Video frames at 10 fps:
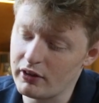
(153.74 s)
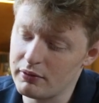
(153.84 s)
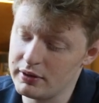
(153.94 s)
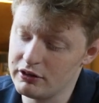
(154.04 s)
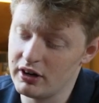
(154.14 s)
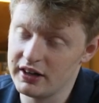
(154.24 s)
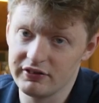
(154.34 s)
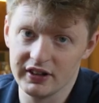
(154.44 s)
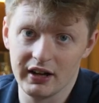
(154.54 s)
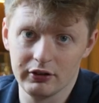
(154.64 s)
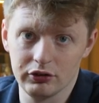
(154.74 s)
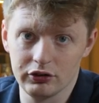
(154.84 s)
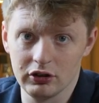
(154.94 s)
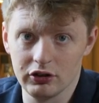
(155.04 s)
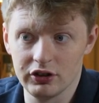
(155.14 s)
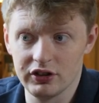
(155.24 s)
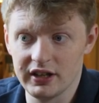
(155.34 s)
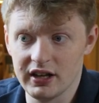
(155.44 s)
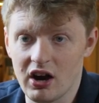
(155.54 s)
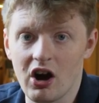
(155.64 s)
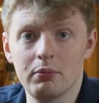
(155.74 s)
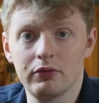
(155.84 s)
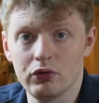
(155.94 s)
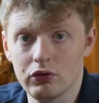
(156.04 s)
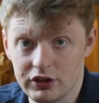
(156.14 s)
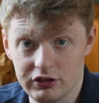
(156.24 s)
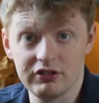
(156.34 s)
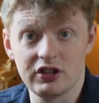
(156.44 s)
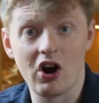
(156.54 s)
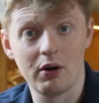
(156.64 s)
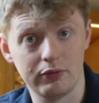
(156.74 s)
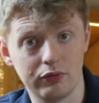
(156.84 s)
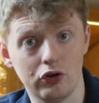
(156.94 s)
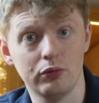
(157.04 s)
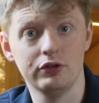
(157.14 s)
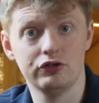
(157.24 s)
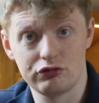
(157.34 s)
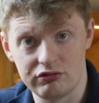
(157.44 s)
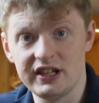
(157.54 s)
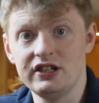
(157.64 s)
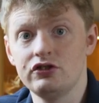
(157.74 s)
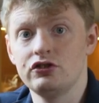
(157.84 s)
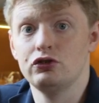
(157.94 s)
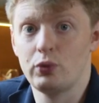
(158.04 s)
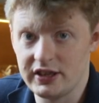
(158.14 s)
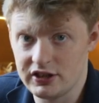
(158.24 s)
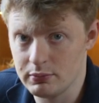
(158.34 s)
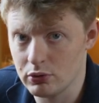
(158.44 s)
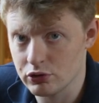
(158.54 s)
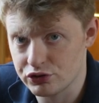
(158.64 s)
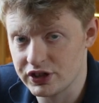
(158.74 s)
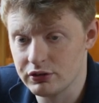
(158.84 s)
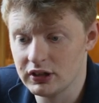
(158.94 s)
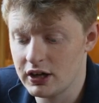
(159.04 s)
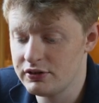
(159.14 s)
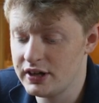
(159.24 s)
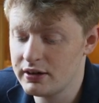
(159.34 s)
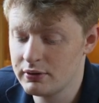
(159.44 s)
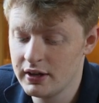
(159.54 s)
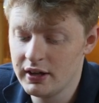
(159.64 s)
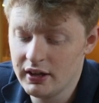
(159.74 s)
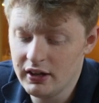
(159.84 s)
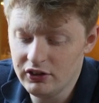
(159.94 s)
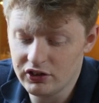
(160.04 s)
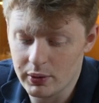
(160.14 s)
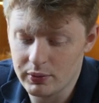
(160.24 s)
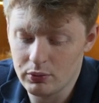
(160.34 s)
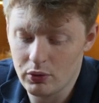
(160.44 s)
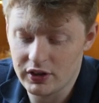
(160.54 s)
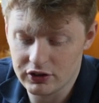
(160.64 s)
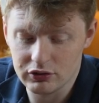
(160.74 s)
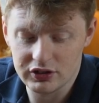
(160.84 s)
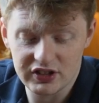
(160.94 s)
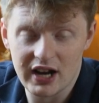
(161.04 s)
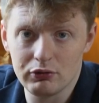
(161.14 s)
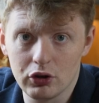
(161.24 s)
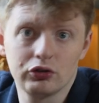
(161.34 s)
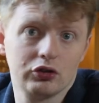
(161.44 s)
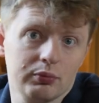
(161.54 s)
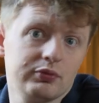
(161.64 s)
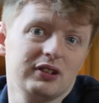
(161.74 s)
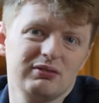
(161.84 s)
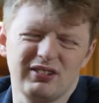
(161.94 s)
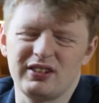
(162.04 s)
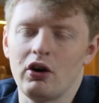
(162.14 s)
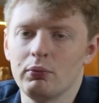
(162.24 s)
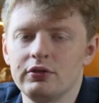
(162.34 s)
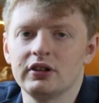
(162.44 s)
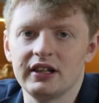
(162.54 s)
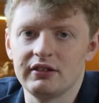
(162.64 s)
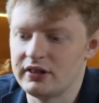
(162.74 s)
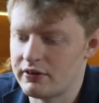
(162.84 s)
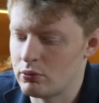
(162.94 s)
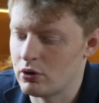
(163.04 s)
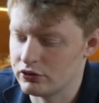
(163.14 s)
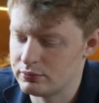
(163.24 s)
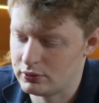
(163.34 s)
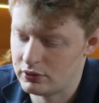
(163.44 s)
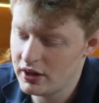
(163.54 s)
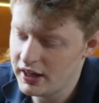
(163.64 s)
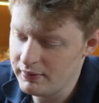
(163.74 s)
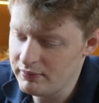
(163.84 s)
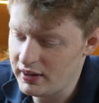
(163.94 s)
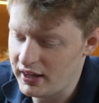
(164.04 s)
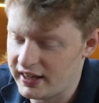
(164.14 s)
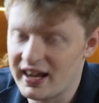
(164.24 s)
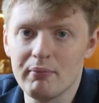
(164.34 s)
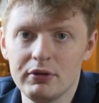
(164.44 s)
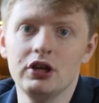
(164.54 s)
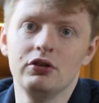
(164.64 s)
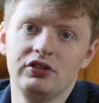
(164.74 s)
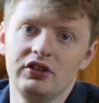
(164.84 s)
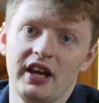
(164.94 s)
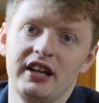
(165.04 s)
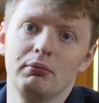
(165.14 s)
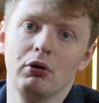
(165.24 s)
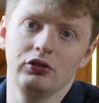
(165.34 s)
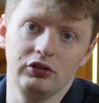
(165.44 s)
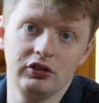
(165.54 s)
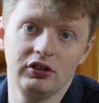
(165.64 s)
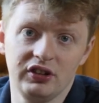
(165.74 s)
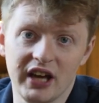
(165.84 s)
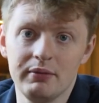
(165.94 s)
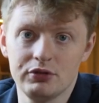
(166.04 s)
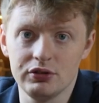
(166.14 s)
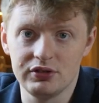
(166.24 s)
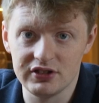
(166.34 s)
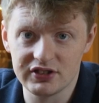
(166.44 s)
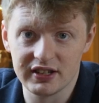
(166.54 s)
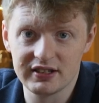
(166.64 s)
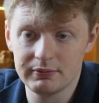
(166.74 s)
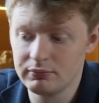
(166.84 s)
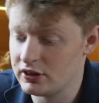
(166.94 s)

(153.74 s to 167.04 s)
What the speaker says: Be great for that because a lot of the there's a high performance 3-inch 20 bore steel load now. So this gun is now not an obsolete, it never was, but it can be used in a modern game shooting setting.